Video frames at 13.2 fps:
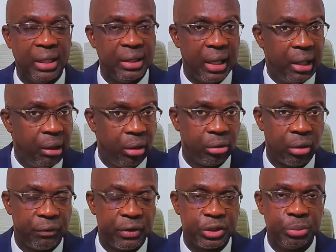gather a
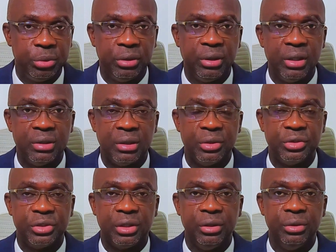lot of experience
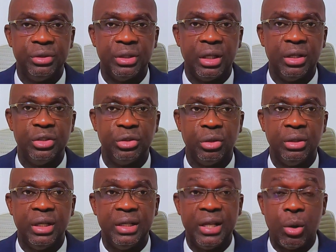and skills, and
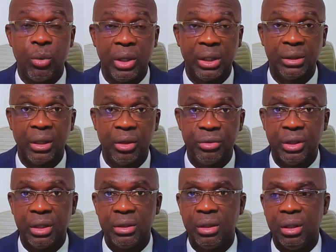ensure that they are well
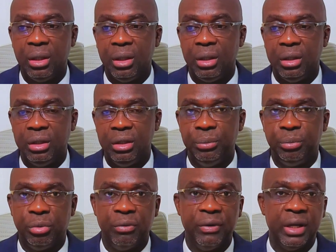grounded
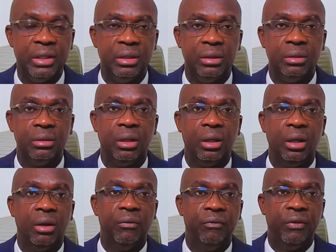in providing
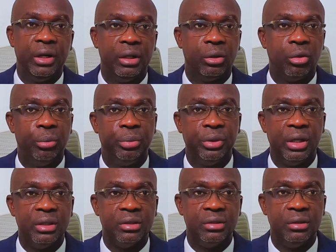very
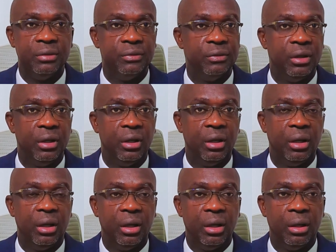comprehensive
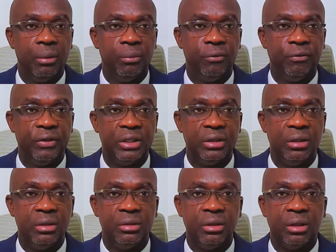
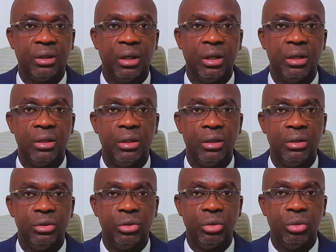fertility care
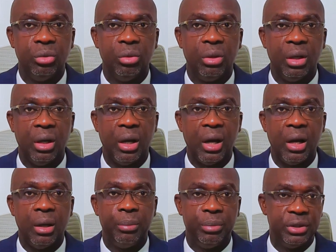to
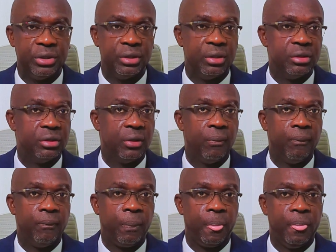our patients.
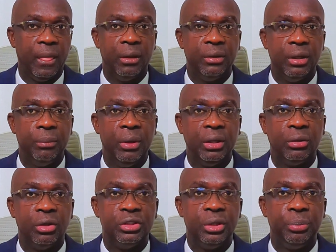Now, the
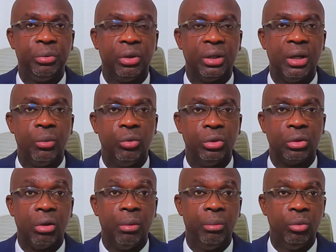mentorship program
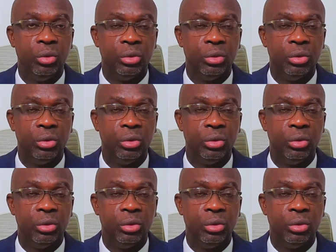would